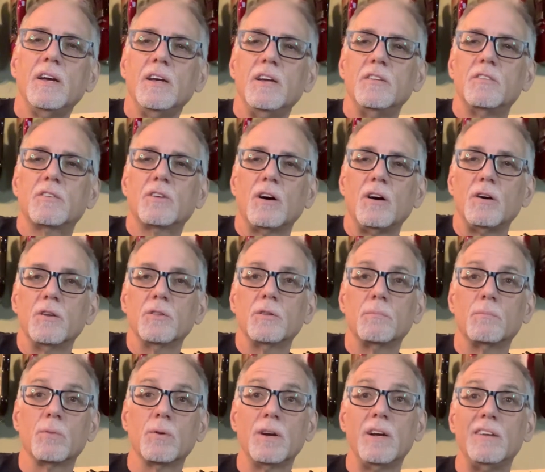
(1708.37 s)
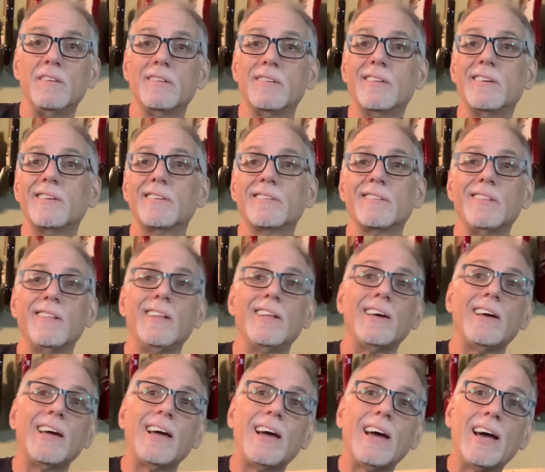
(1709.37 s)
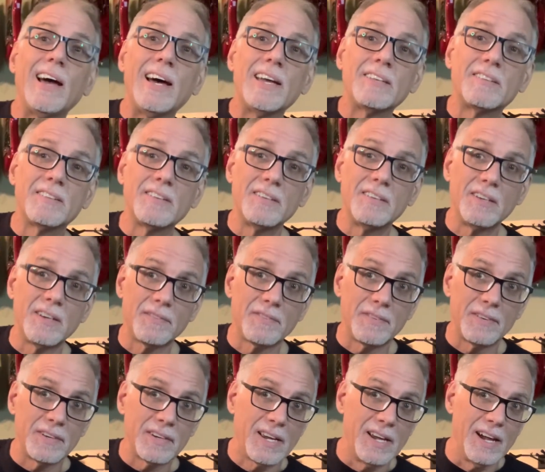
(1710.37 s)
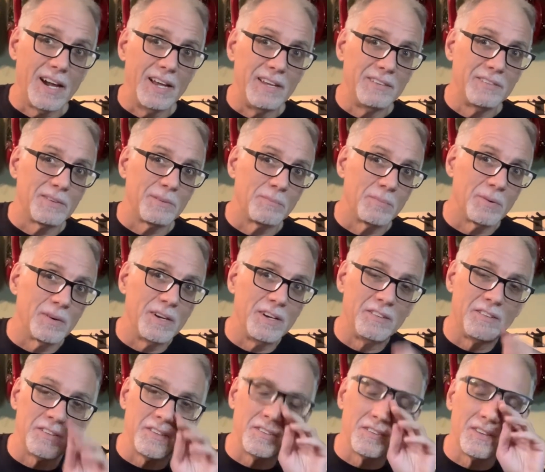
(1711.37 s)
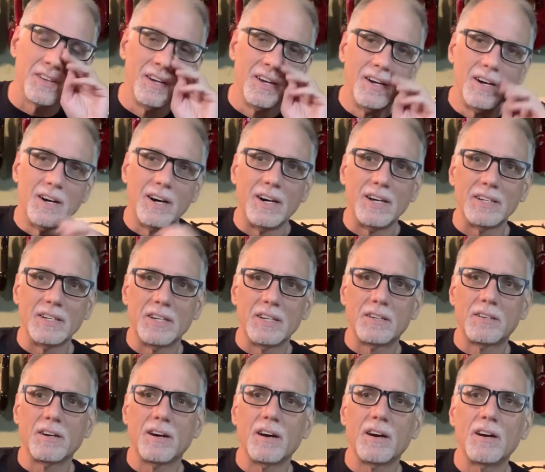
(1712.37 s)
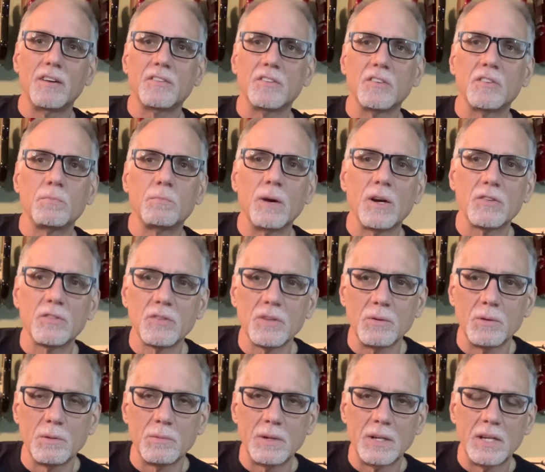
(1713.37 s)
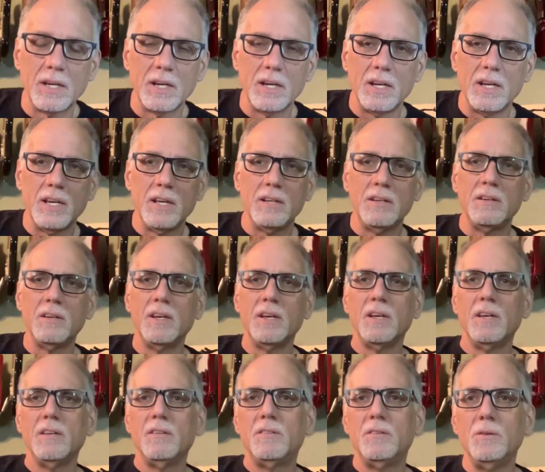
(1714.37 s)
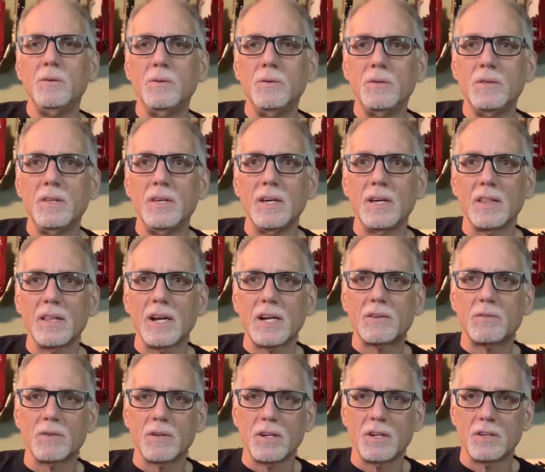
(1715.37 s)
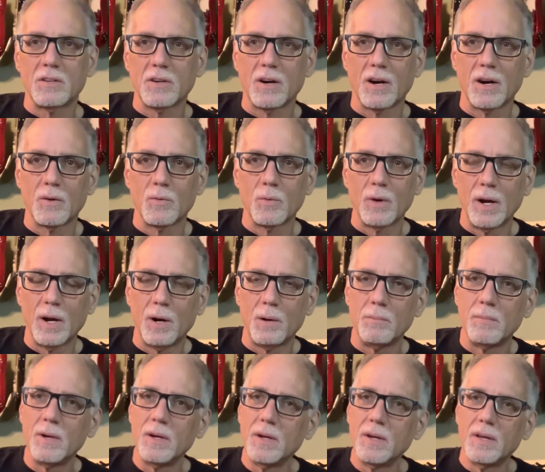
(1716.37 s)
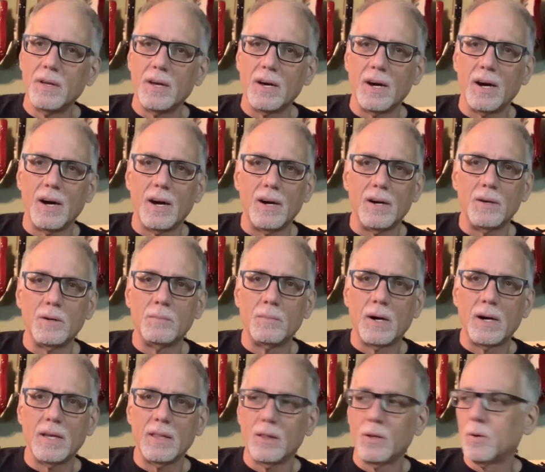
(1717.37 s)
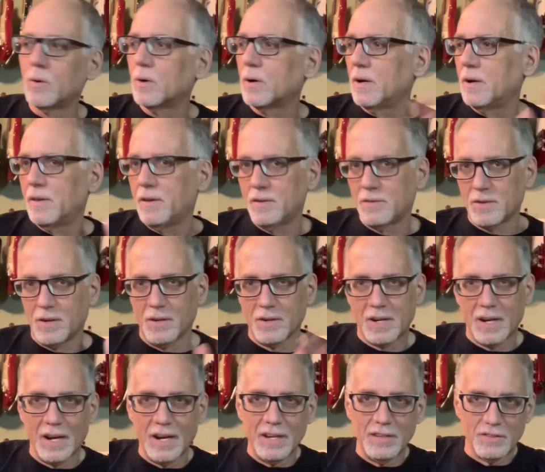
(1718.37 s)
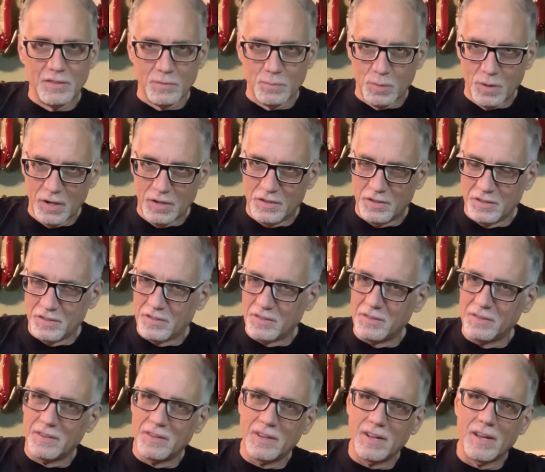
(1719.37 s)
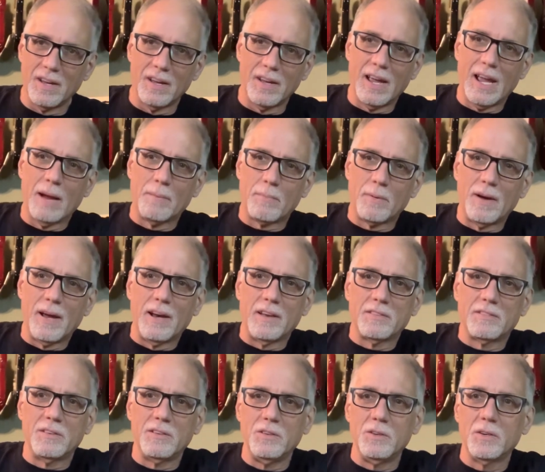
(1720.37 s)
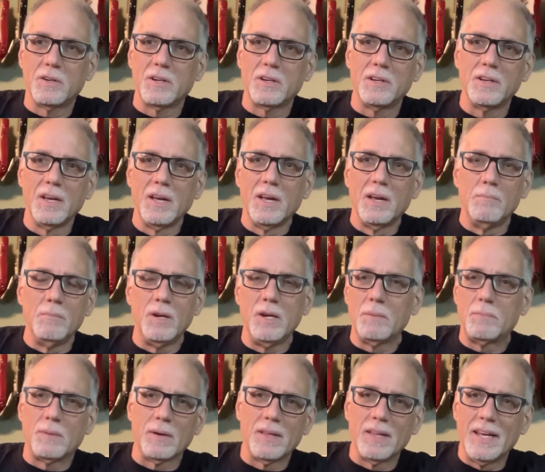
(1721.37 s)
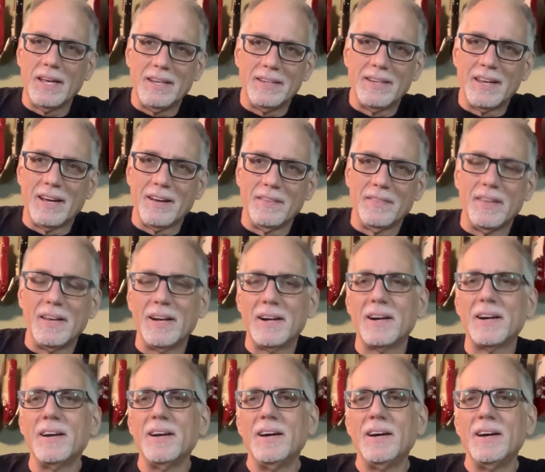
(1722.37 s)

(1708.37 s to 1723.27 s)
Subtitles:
is called the bridge, and there's lots of different kinds of bridges on guitars, especially when we get into the electric guitar realm. Oh my Lord, there's all kinds of bridges and apparatus that you can manipulate down there.